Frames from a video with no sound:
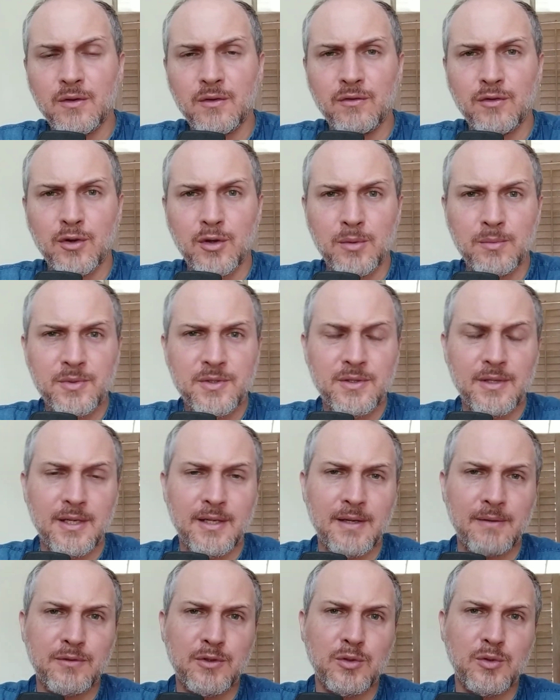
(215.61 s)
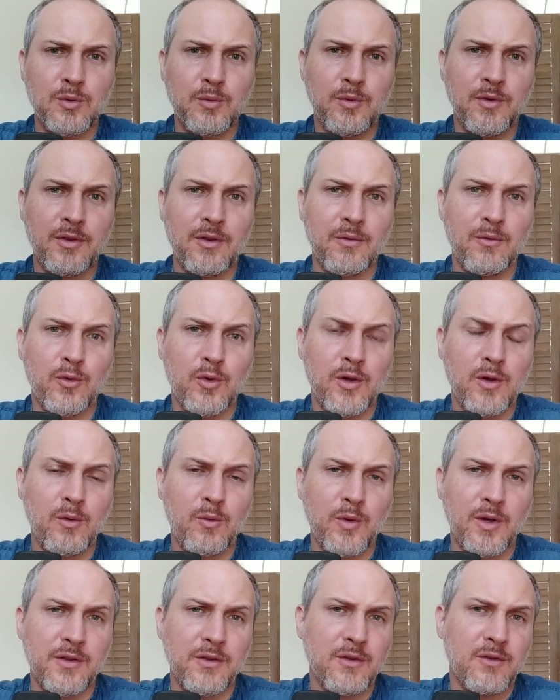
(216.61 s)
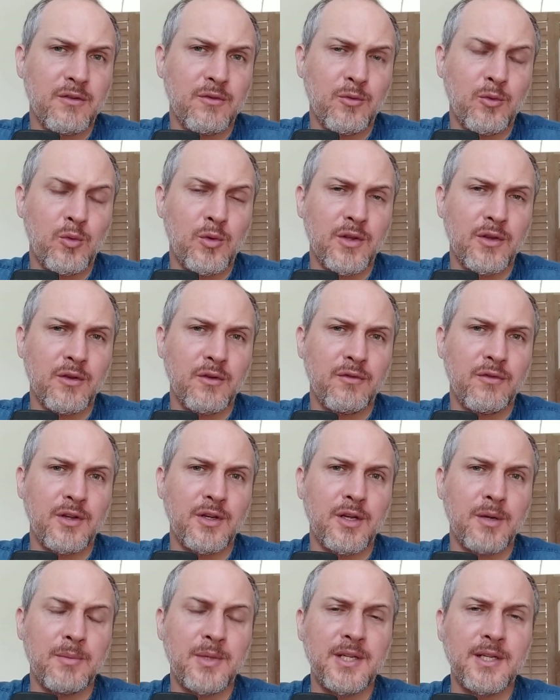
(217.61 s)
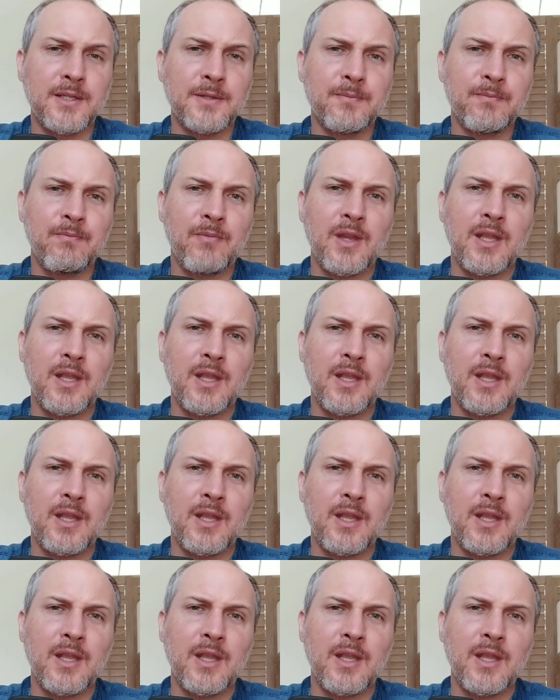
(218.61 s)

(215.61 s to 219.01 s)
verbs that have to do with the weather phenomena,